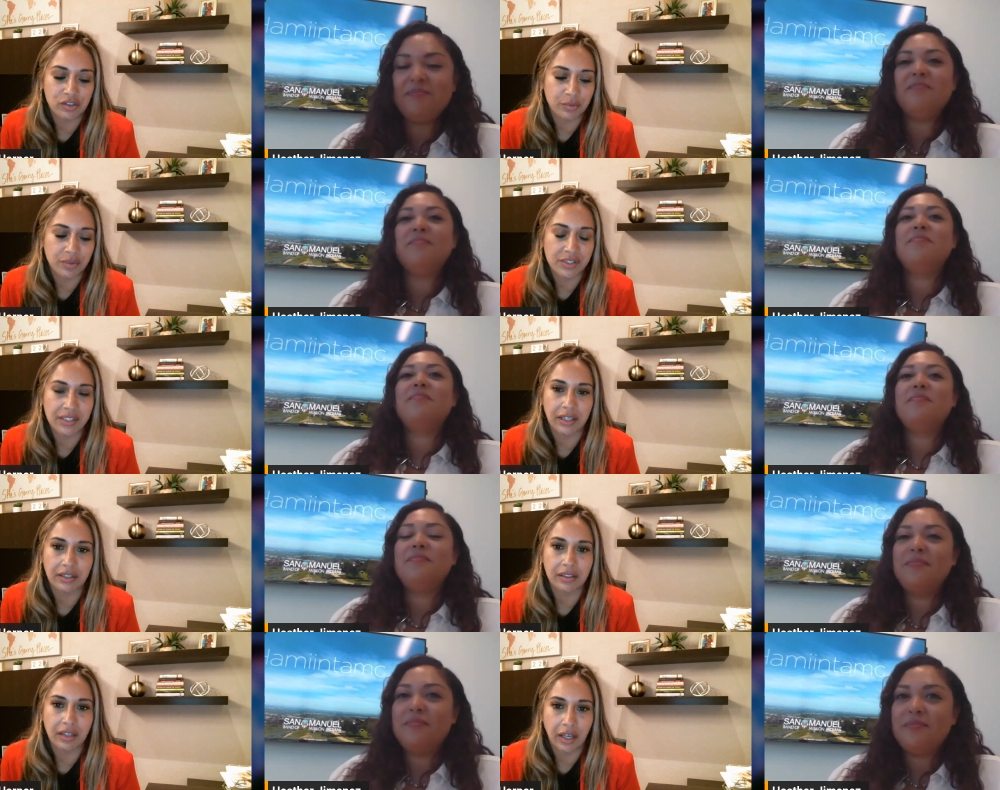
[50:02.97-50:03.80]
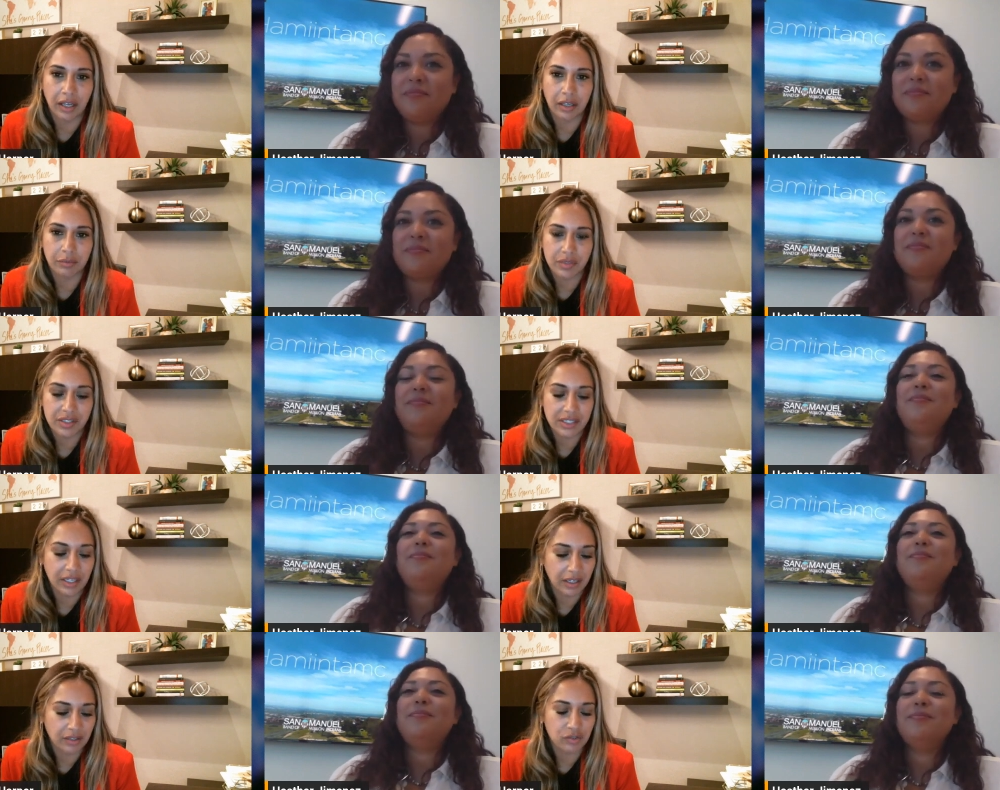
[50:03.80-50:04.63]
Speaker 1: 100% um,
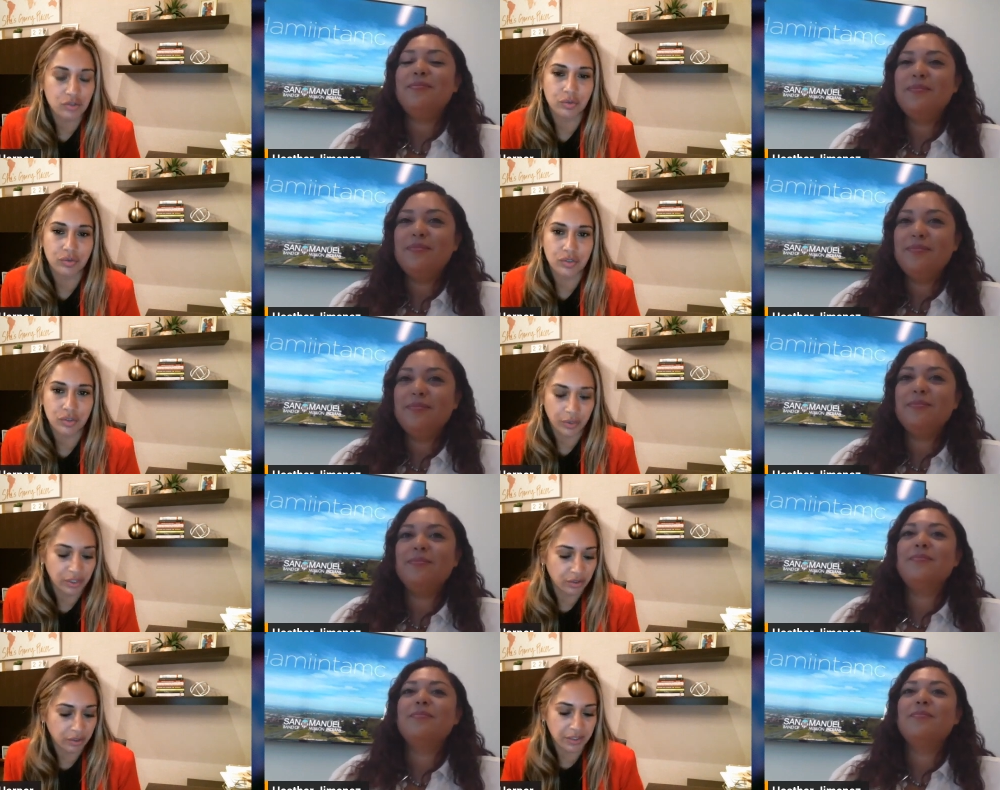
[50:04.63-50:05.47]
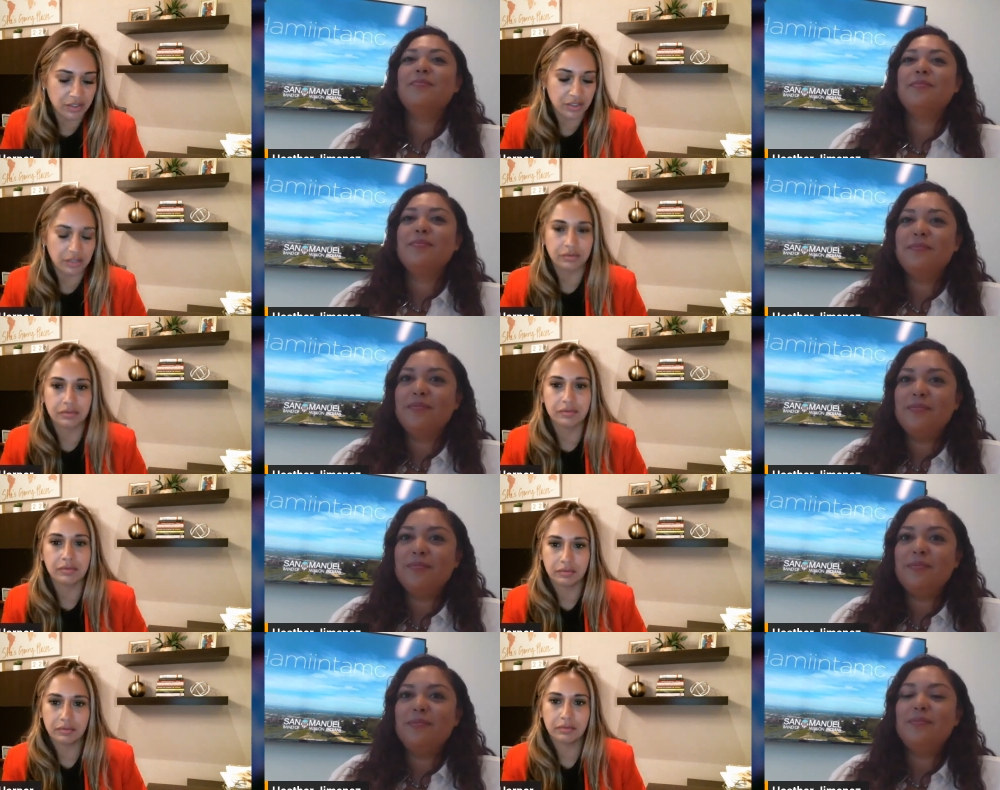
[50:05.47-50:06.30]
stay true to what you commit to.
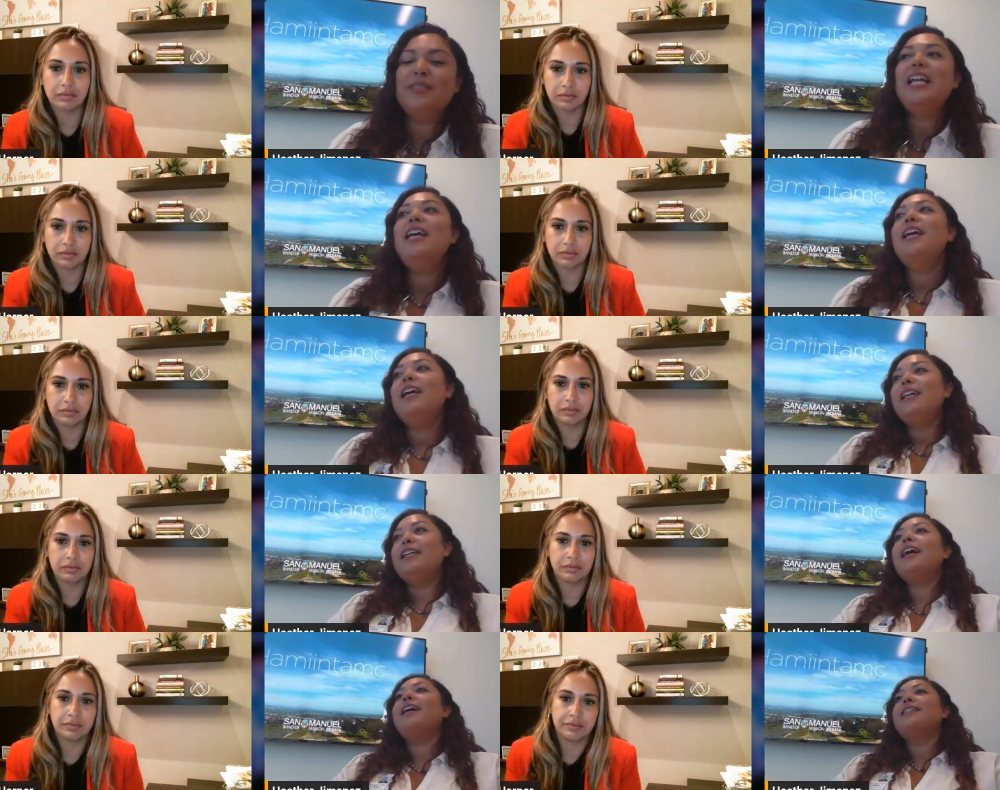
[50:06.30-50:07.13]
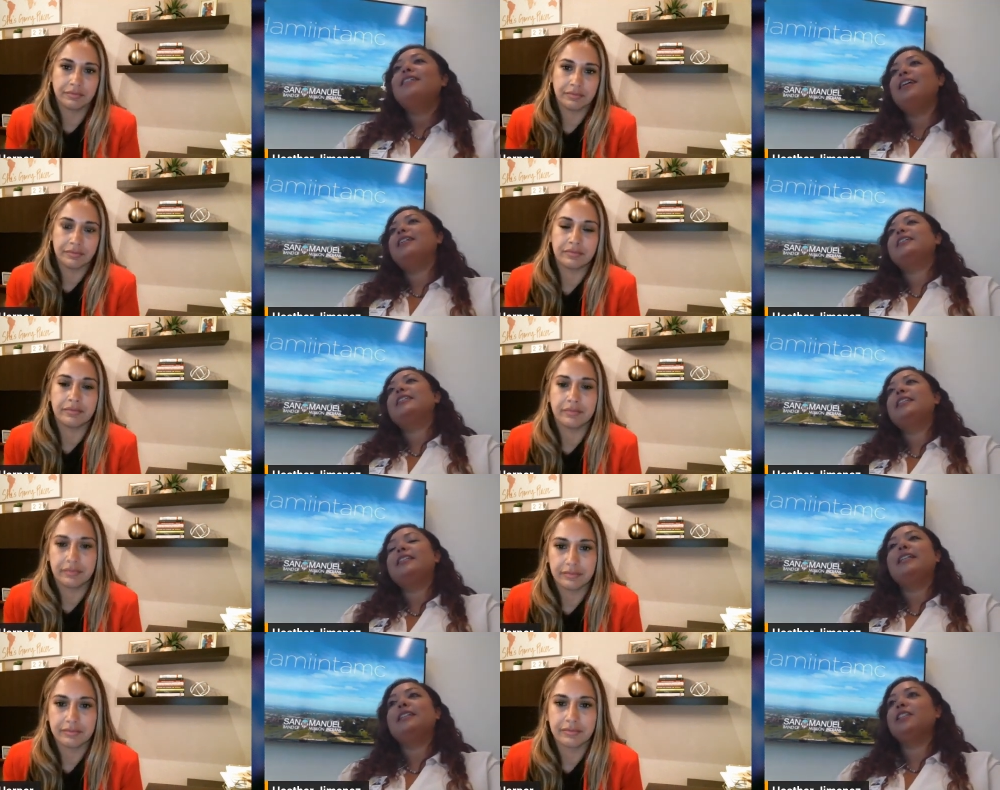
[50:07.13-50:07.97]
Speaker 2: Yeah, yeah, that's
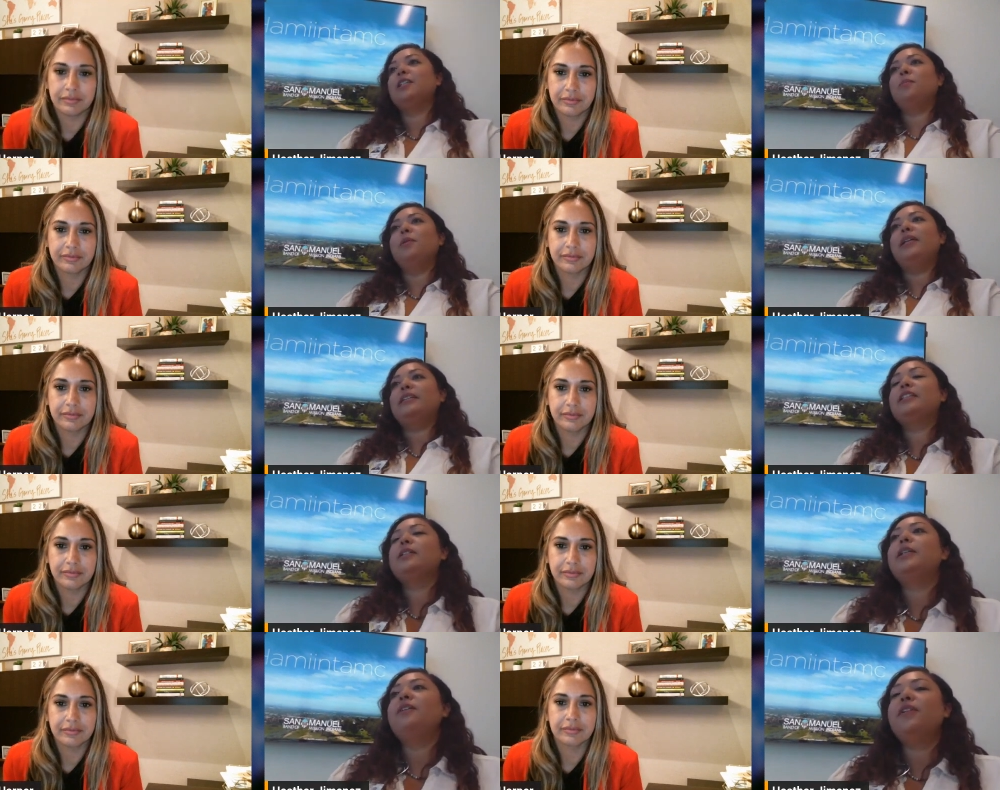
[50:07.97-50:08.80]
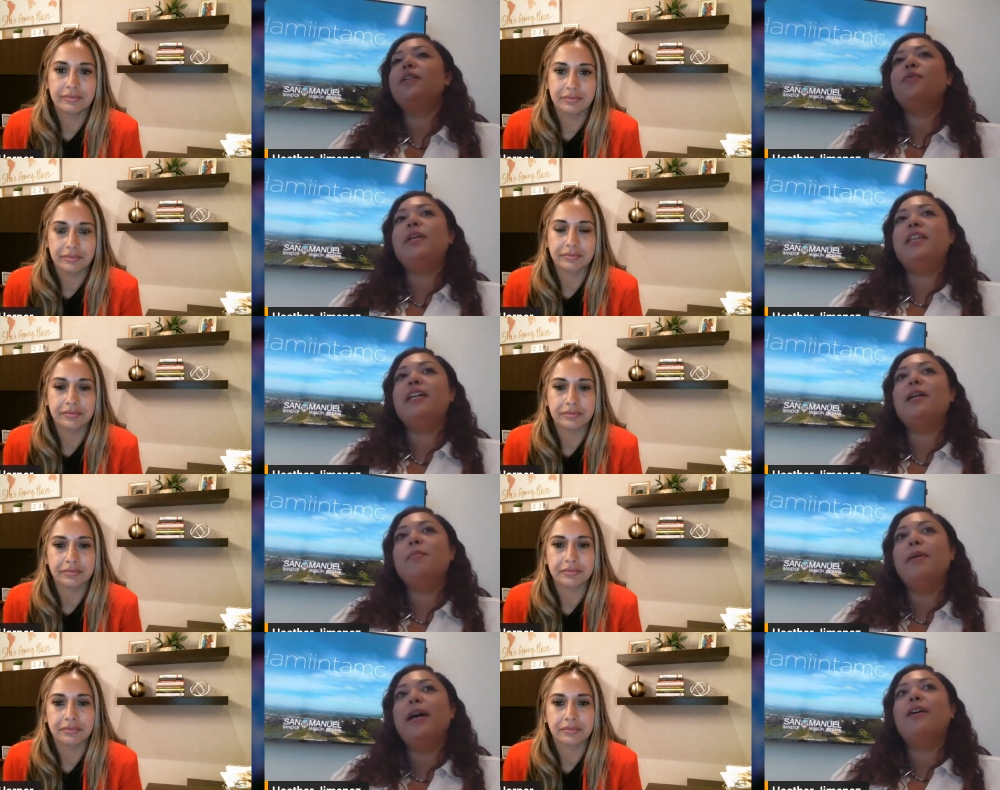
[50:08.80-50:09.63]
that's a good point. So even if we think
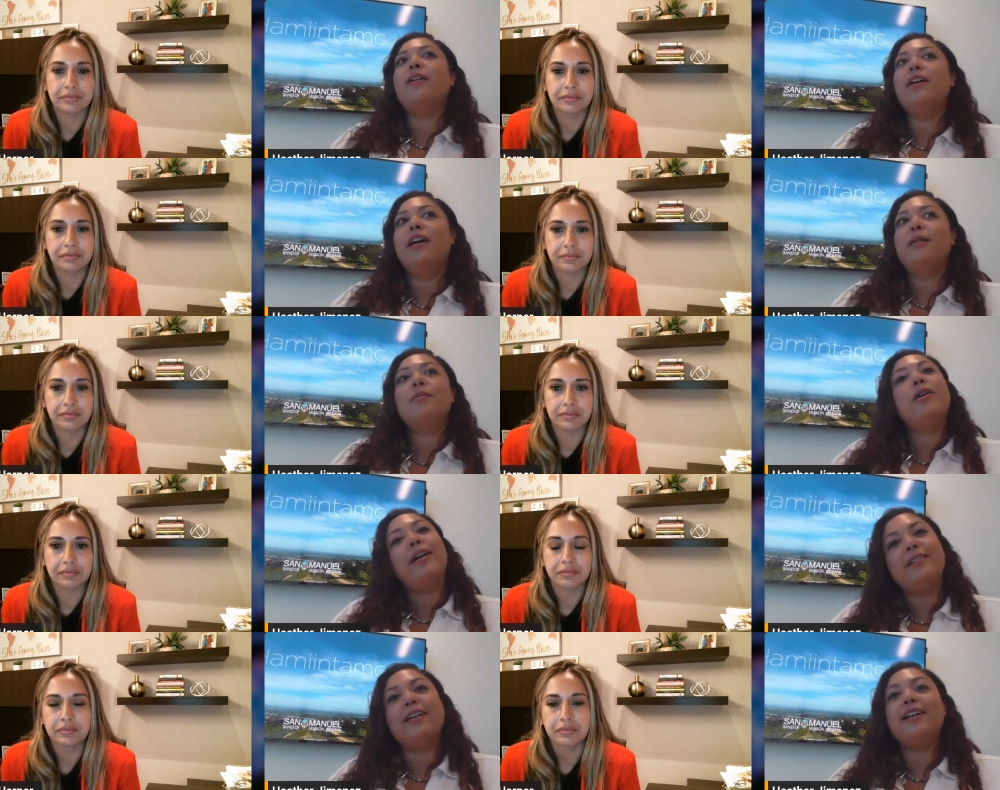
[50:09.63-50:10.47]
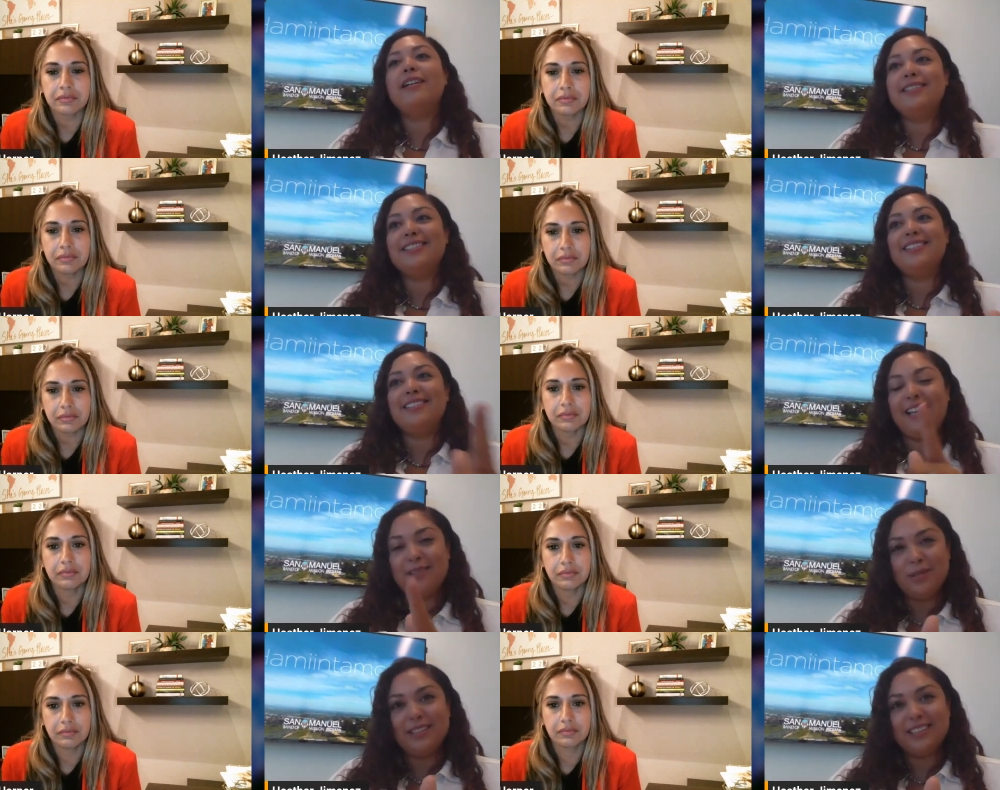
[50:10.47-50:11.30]
about, um, okay, there is
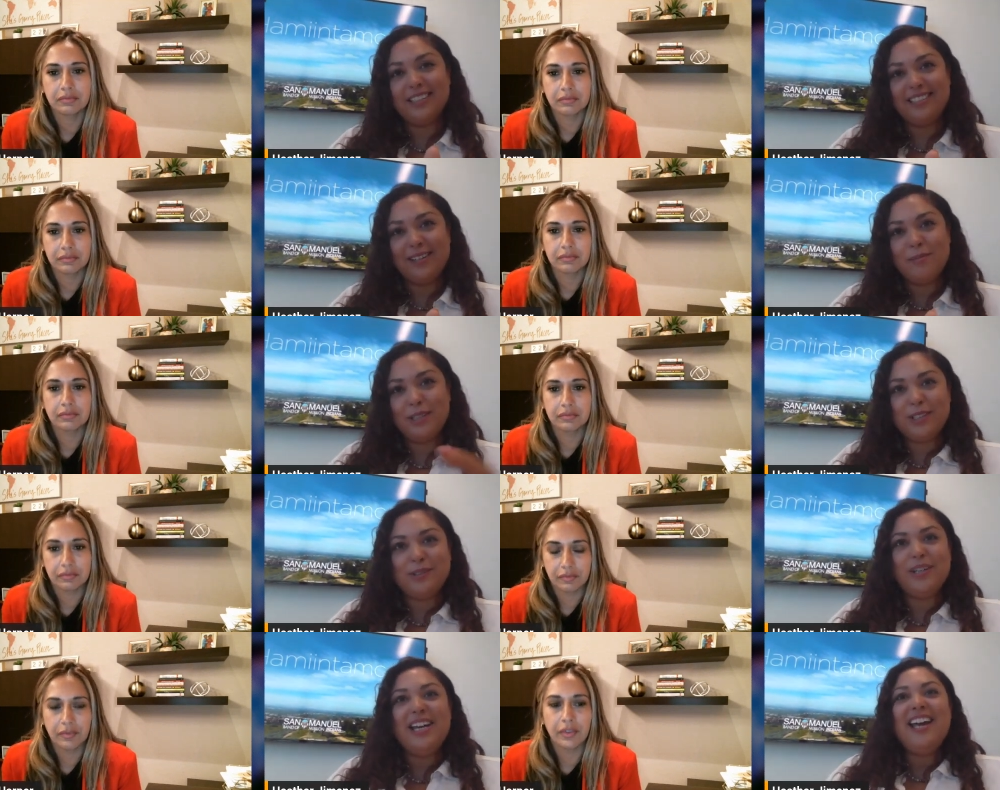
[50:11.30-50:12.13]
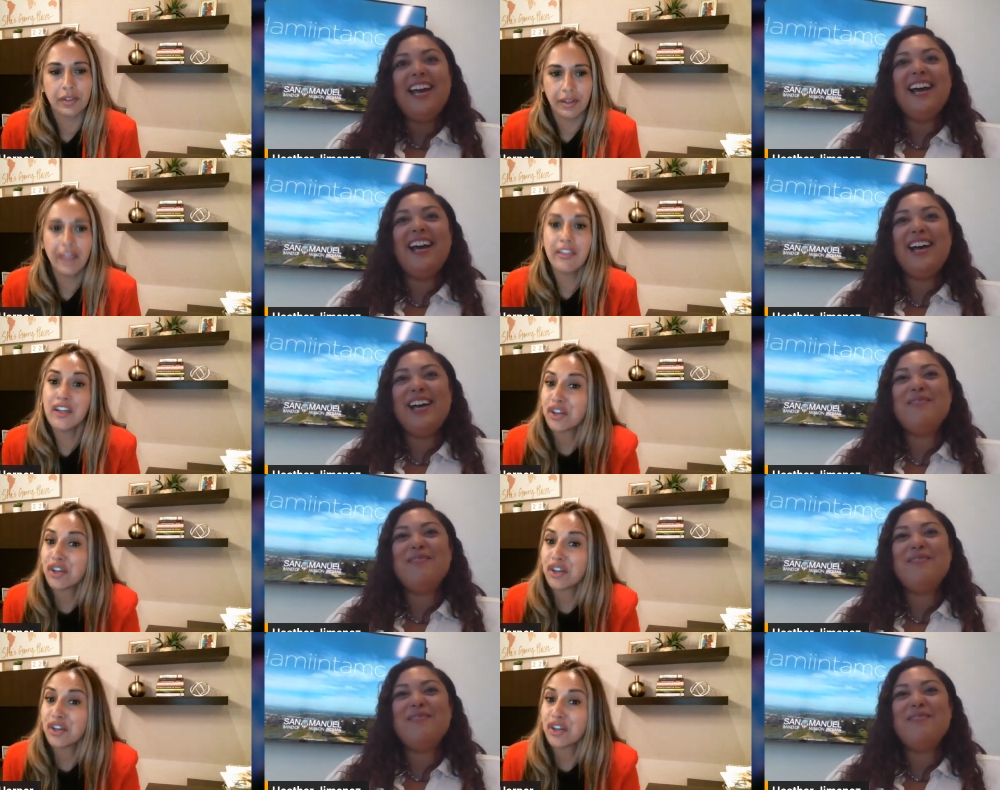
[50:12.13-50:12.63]
that was a good number two. Um, and then